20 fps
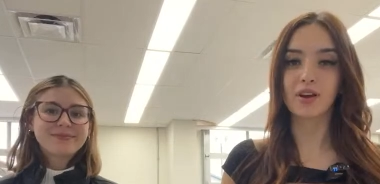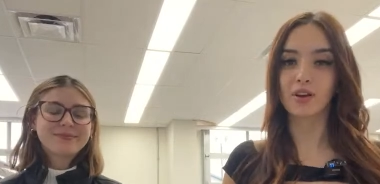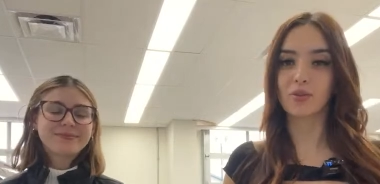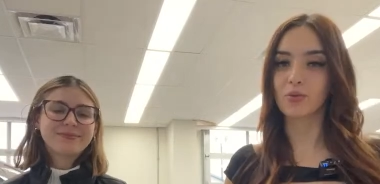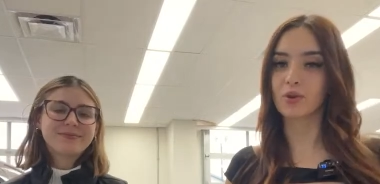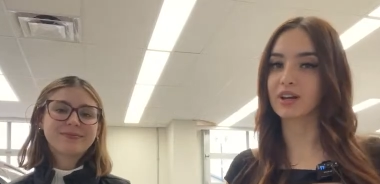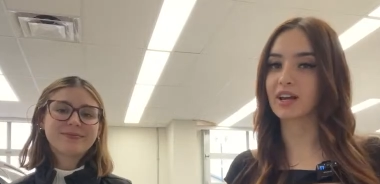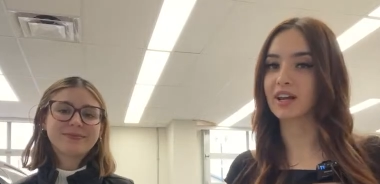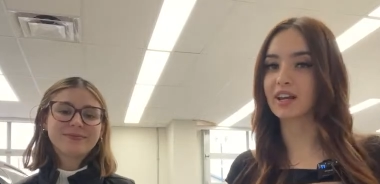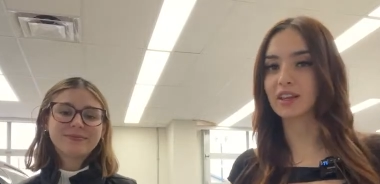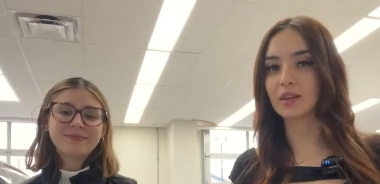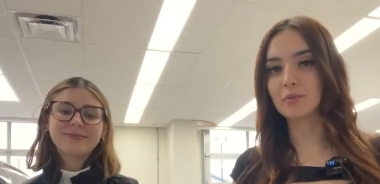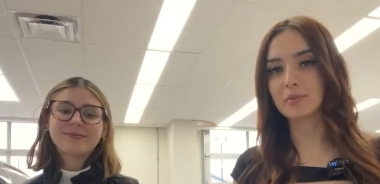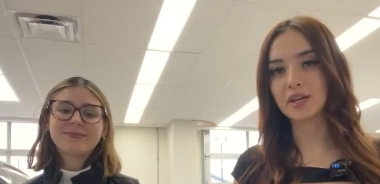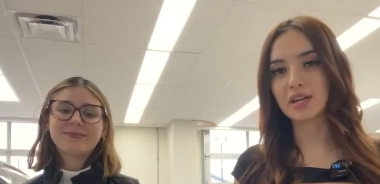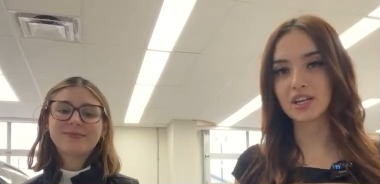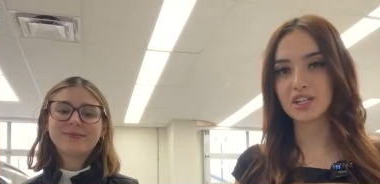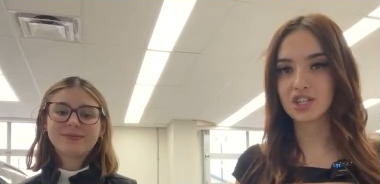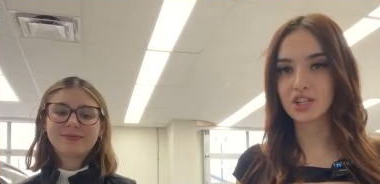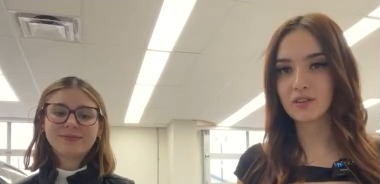Speaker 1: we're getting the
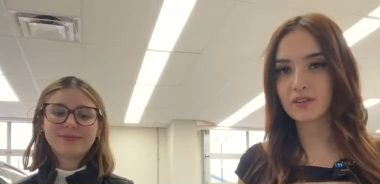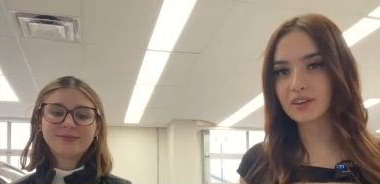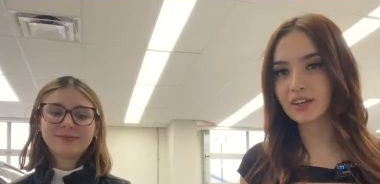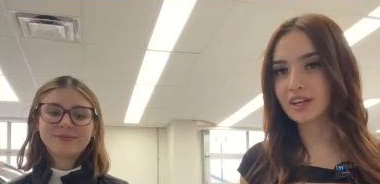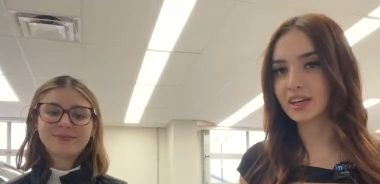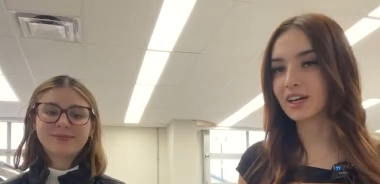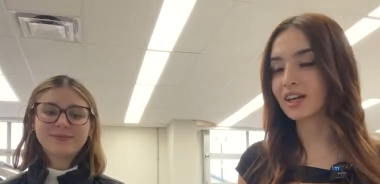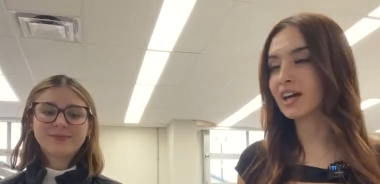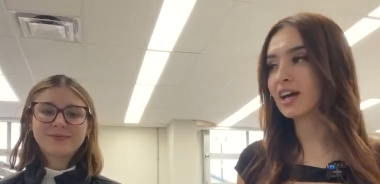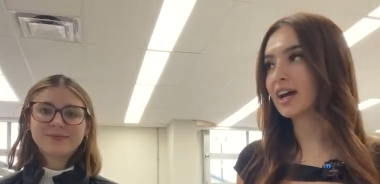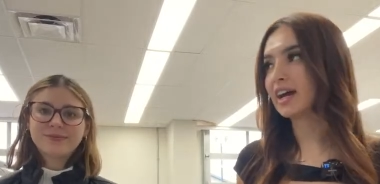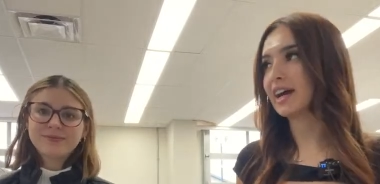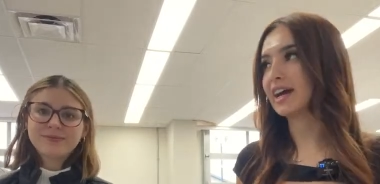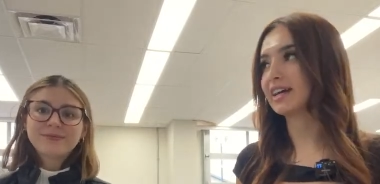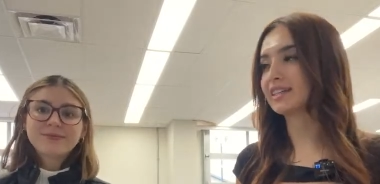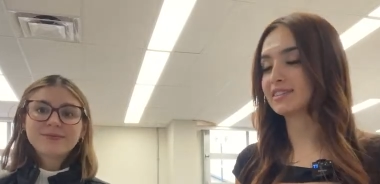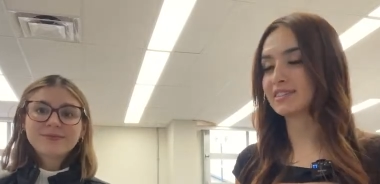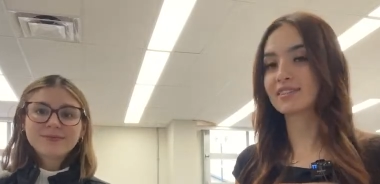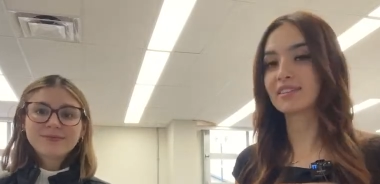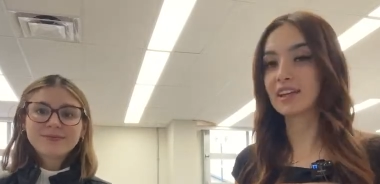PHEV.
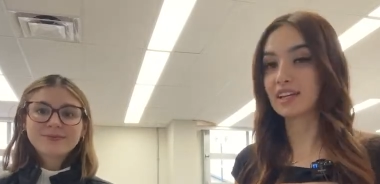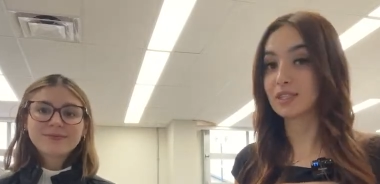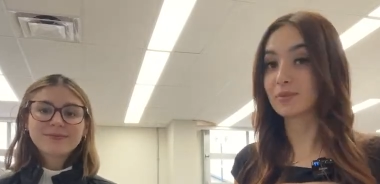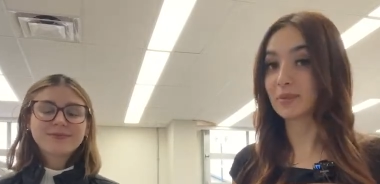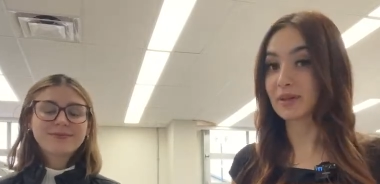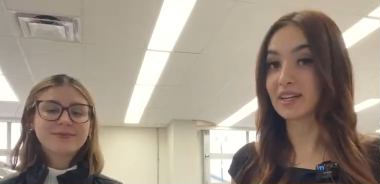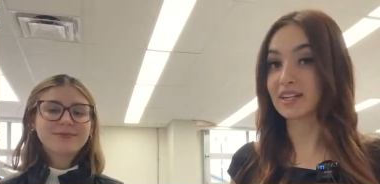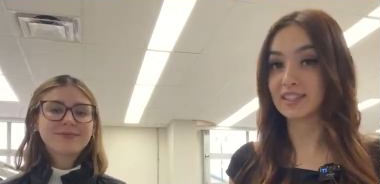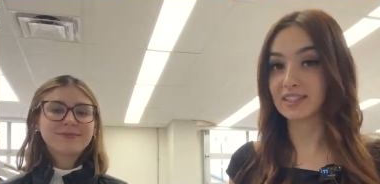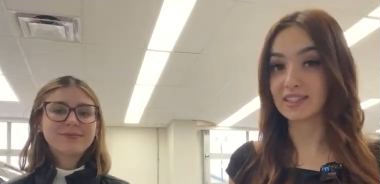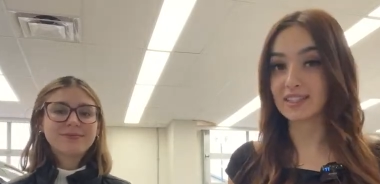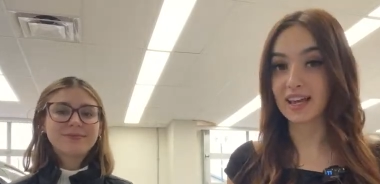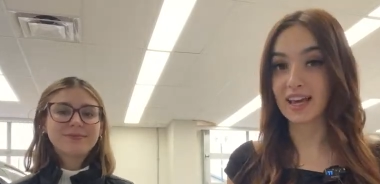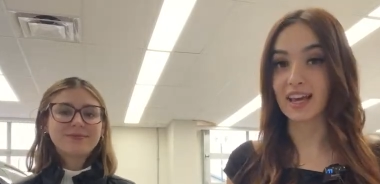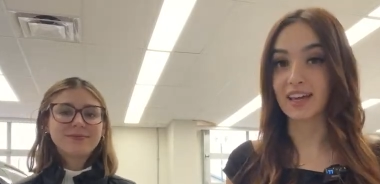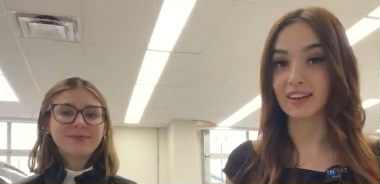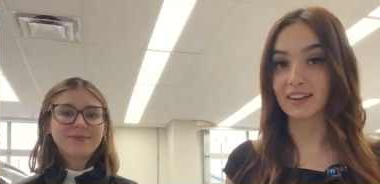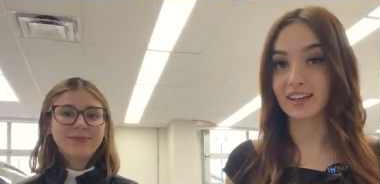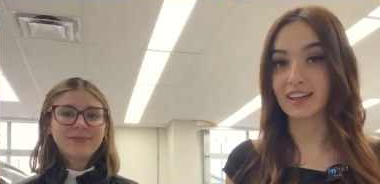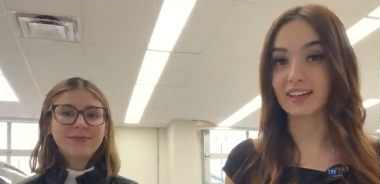It's, it's been
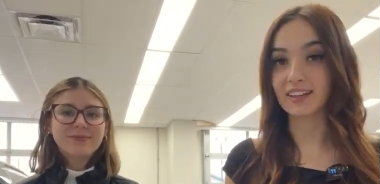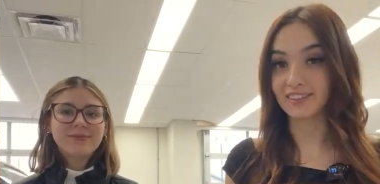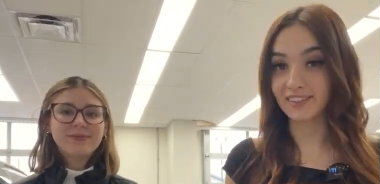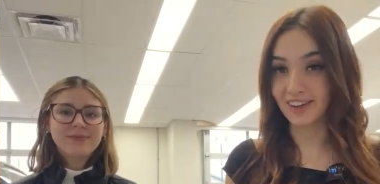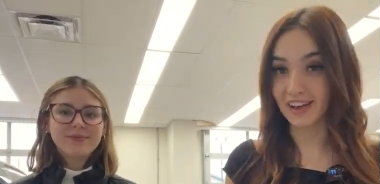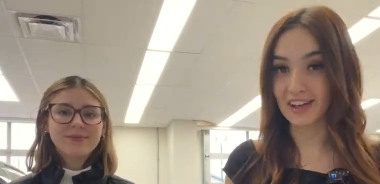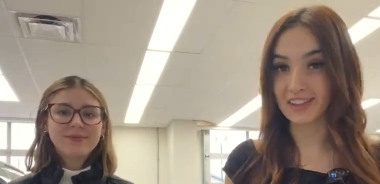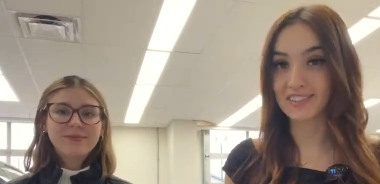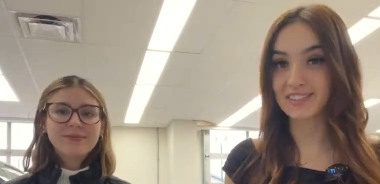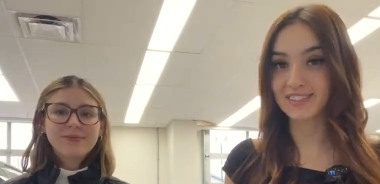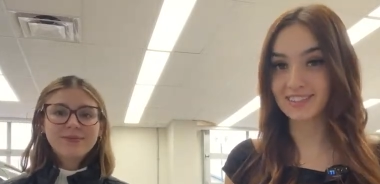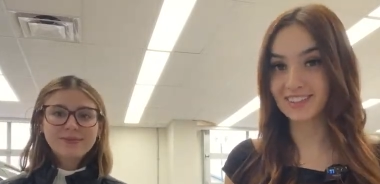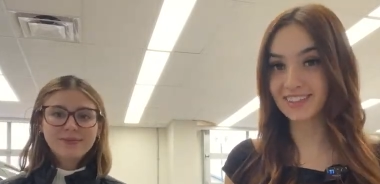insane, like nuts,